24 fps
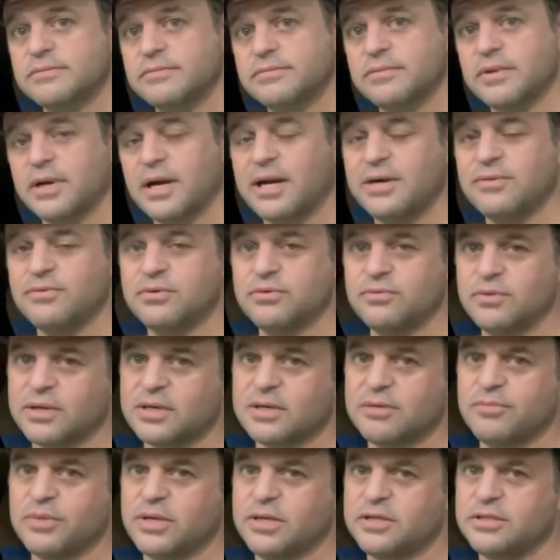I would
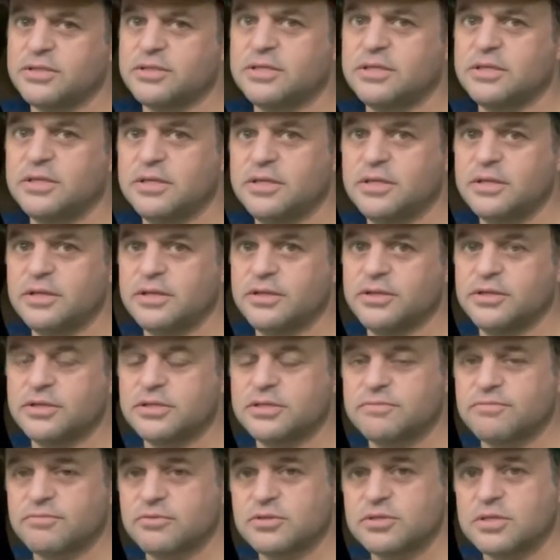recommend
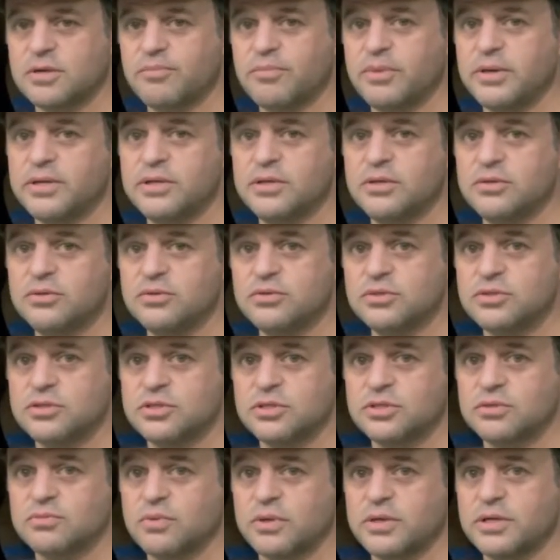this for somebody who's
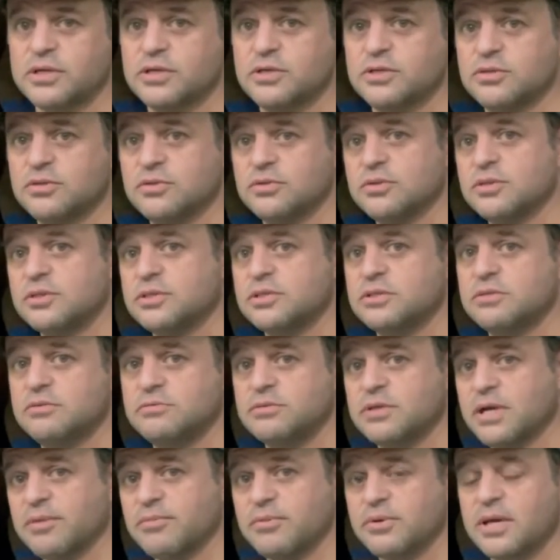just wanting to do this
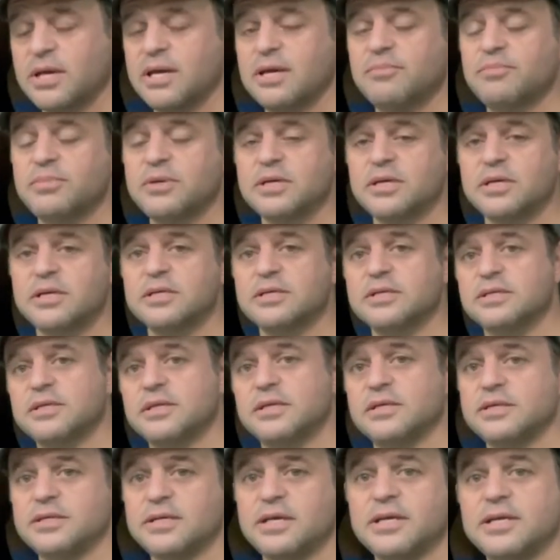type of camping
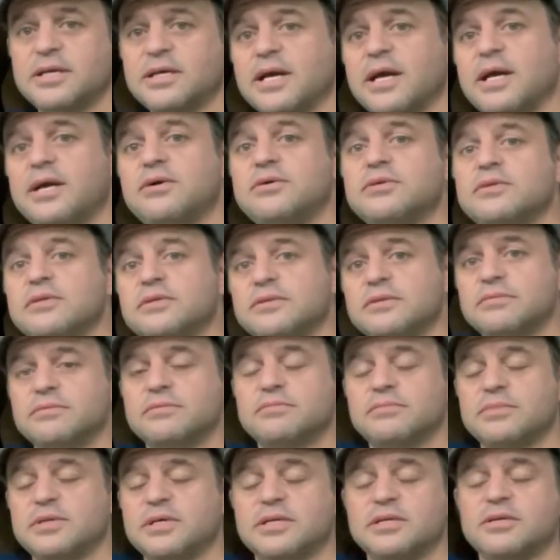and getting out and
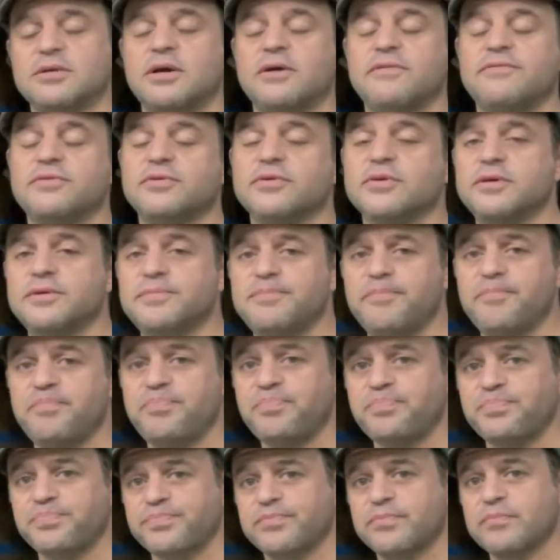getting off grid.
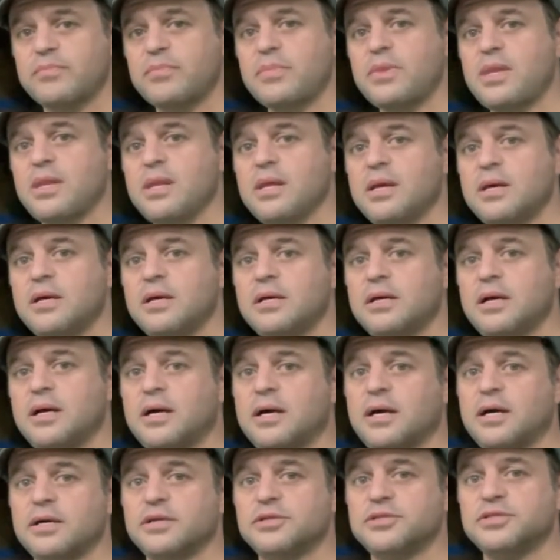
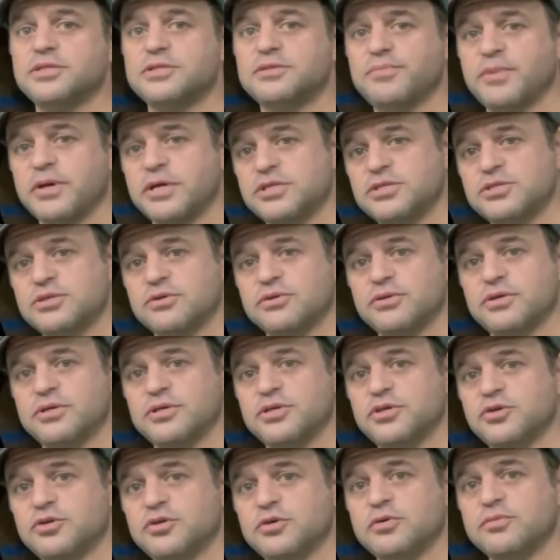Just make sure that
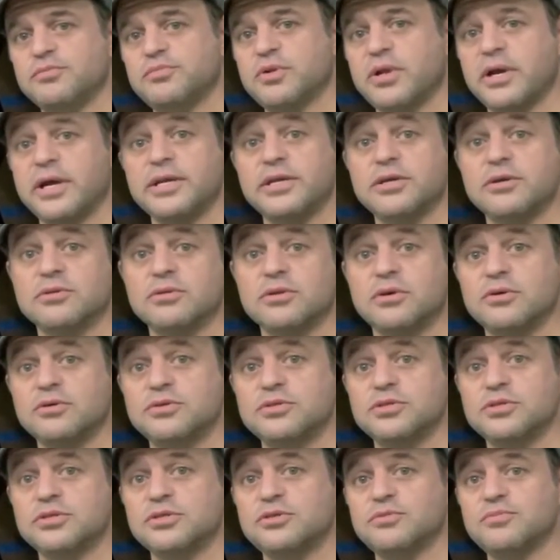you plan your
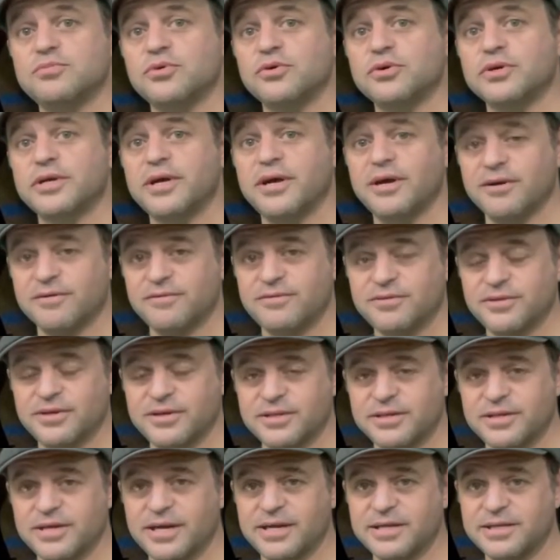loads a little more carefully
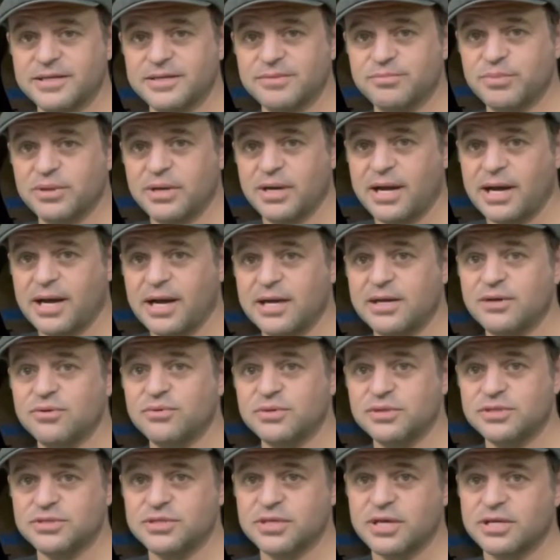than I did, but I
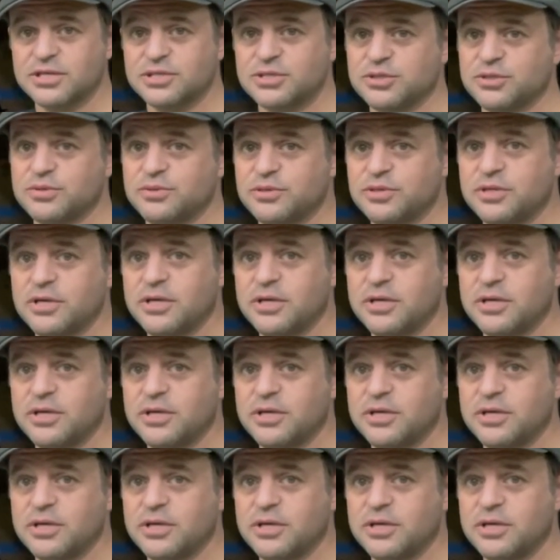was actually